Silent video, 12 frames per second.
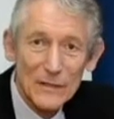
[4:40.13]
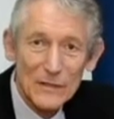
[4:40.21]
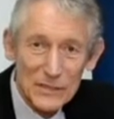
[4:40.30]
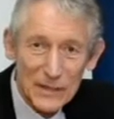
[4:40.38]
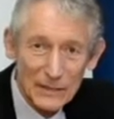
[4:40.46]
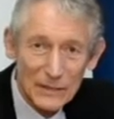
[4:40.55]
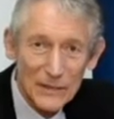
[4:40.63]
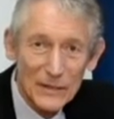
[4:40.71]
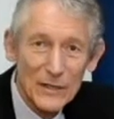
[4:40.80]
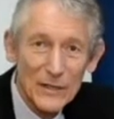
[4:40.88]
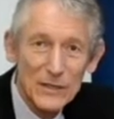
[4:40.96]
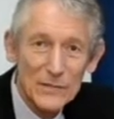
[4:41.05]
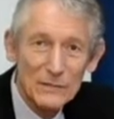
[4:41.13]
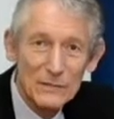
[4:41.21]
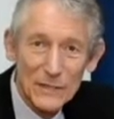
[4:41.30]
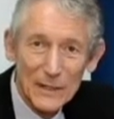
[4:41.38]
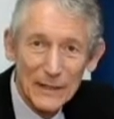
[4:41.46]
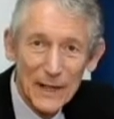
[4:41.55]
7 of these are
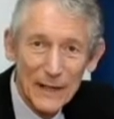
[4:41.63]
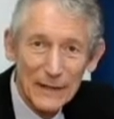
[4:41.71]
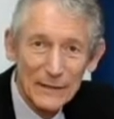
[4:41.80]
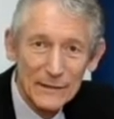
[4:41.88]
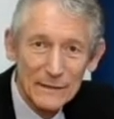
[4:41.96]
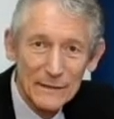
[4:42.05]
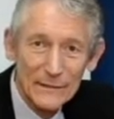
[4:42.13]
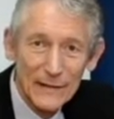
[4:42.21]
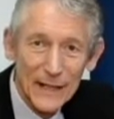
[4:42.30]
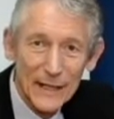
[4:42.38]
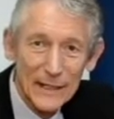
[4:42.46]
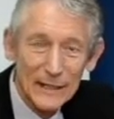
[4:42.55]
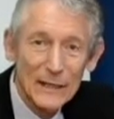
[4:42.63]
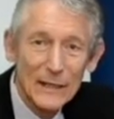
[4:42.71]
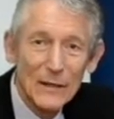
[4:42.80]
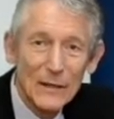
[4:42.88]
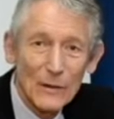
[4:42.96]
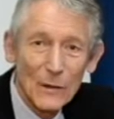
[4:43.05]
in the Klang Valley.
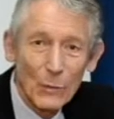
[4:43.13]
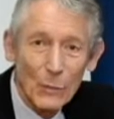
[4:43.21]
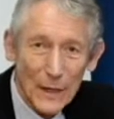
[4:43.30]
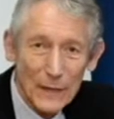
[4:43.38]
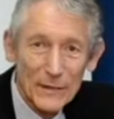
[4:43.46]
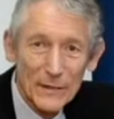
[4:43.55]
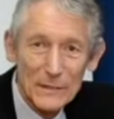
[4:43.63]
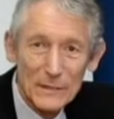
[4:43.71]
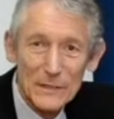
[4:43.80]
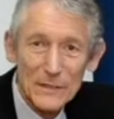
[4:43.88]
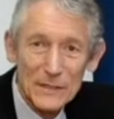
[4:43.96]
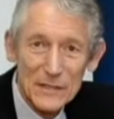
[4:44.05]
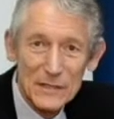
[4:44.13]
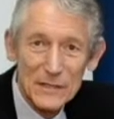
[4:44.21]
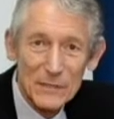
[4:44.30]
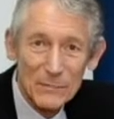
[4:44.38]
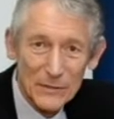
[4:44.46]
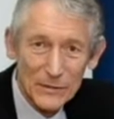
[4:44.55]
1 of them is in
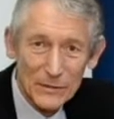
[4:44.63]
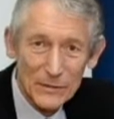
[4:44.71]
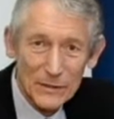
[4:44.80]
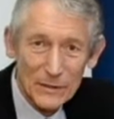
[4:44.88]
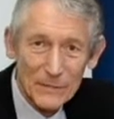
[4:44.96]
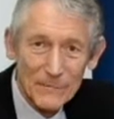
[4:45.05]
Cebu.